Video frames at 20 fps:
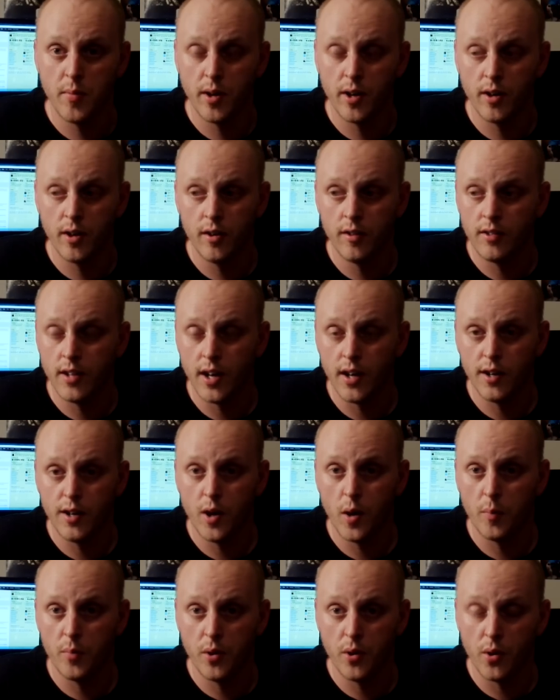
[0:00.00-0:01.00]
be bigger, is not going
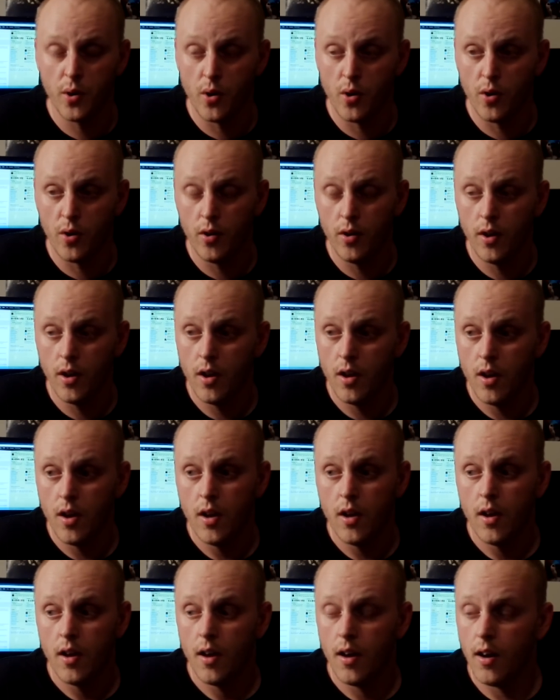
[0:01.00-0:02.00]
to help you at all.
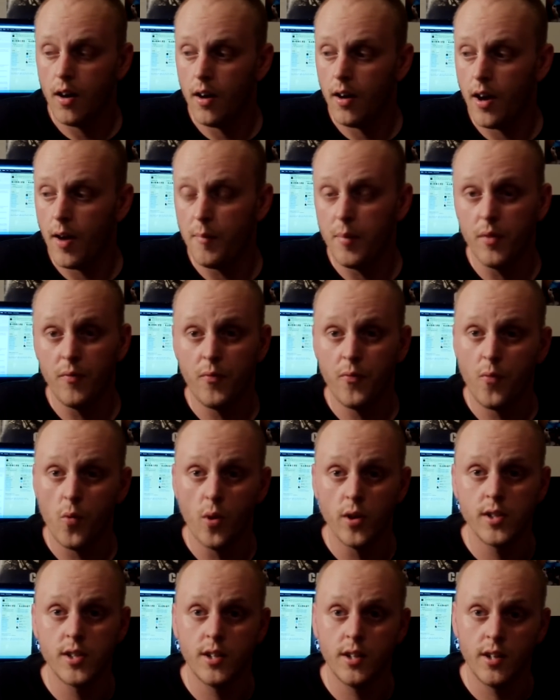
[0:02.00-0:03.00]
I've been
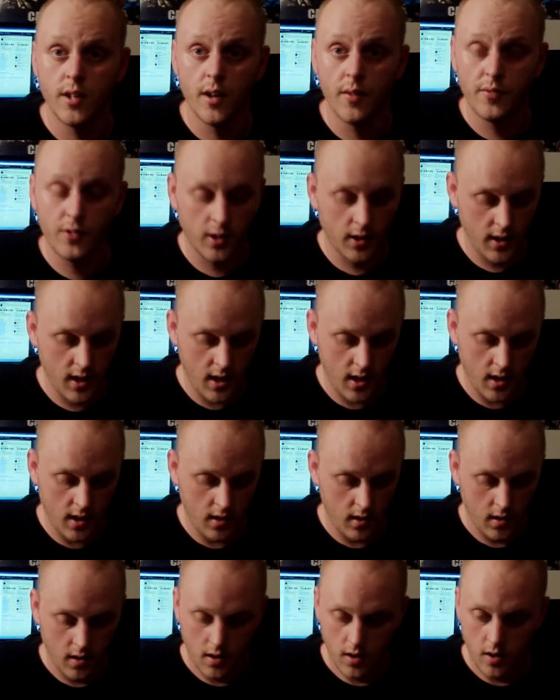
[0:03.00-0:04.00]
fortunate enough to
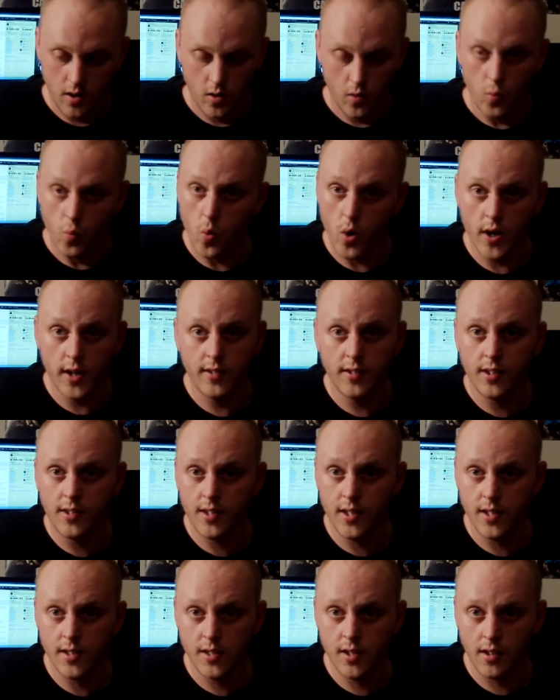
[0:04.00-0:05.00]
get Woody's
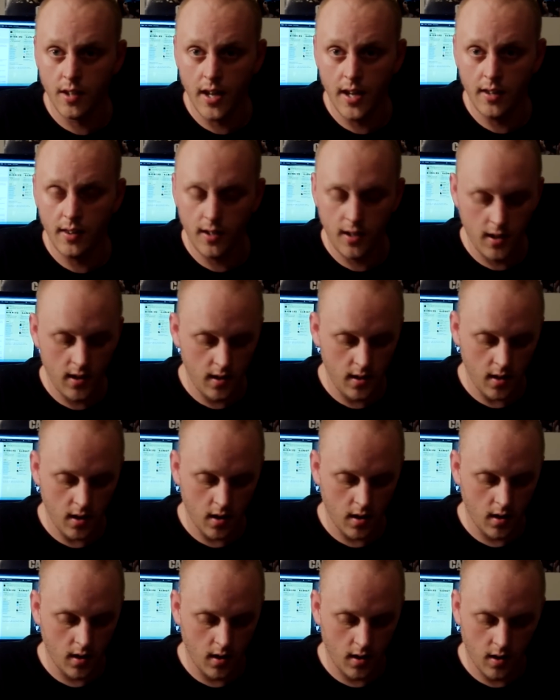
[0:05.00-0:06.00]
attention lately.
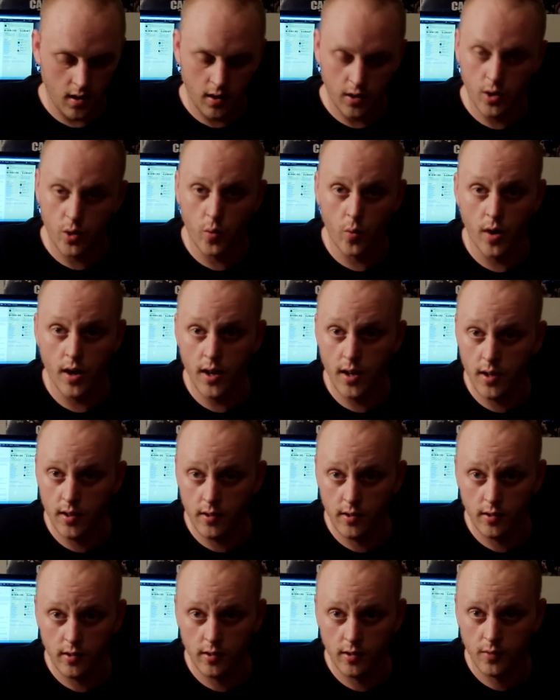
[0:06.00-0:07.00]

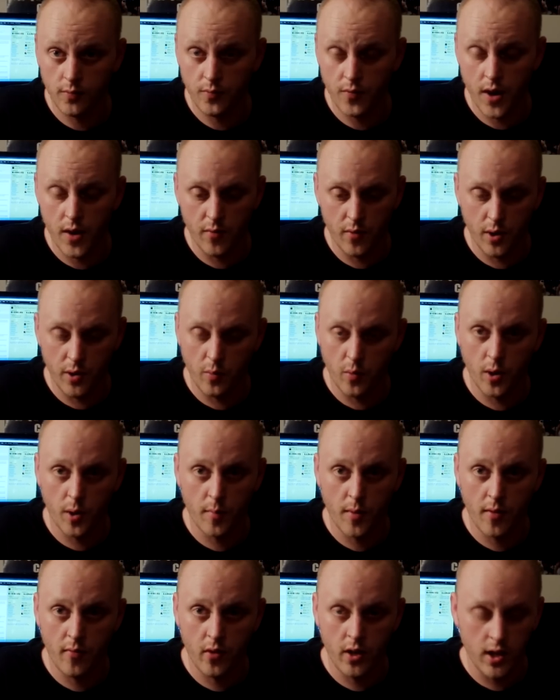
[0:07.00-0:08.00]
Grizz favorited
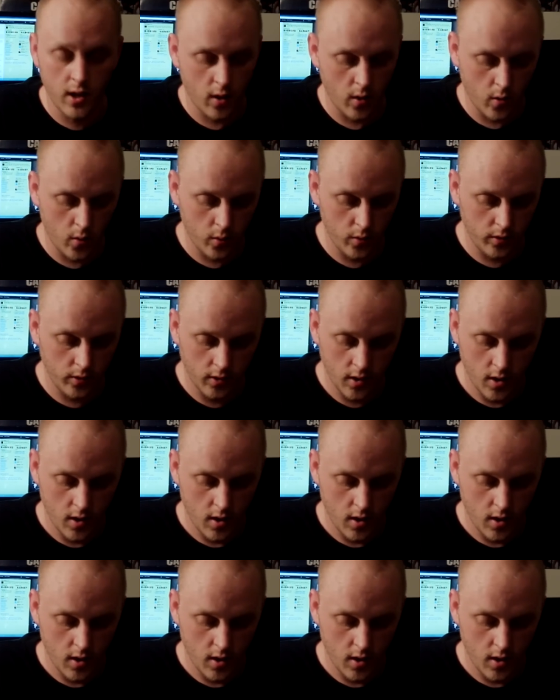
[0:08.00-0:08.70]
one of my videos.